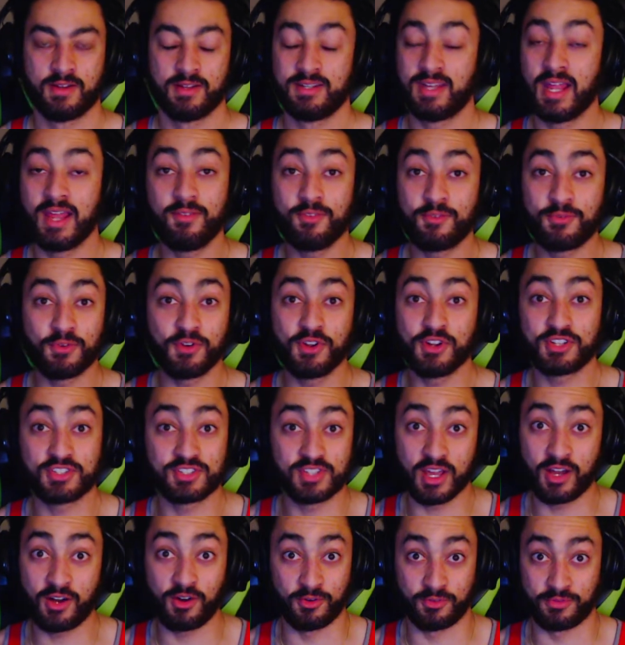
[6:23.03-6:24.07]
Not even for
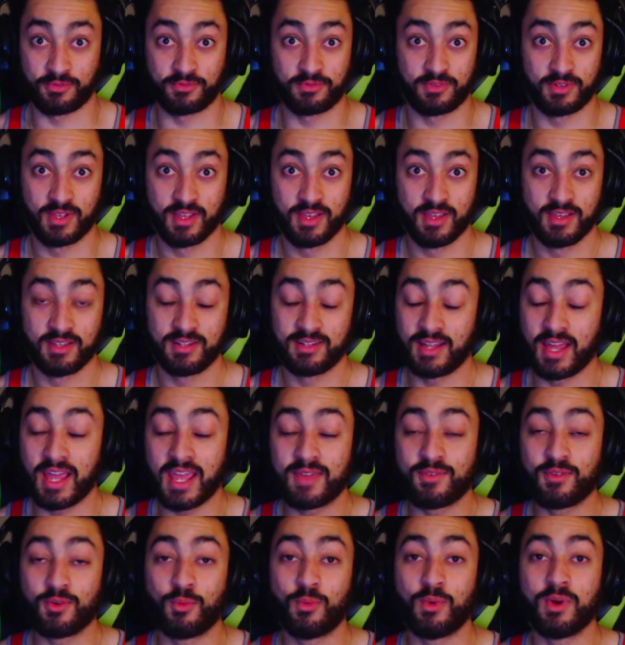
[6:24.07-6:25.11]
yourself. Not
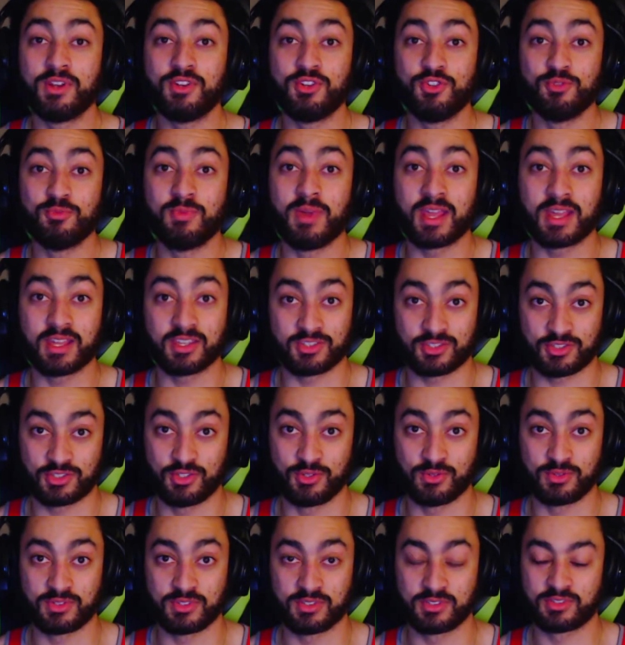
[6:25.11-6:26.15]
even when you make
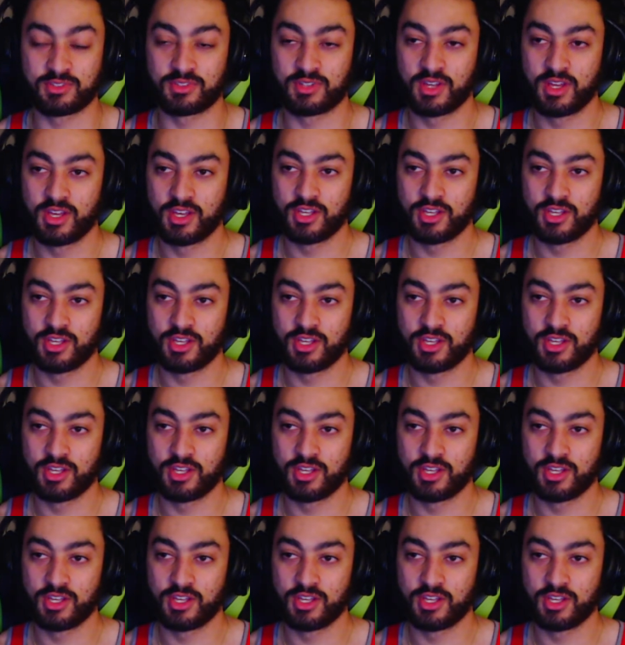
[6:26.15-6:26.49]
excuses.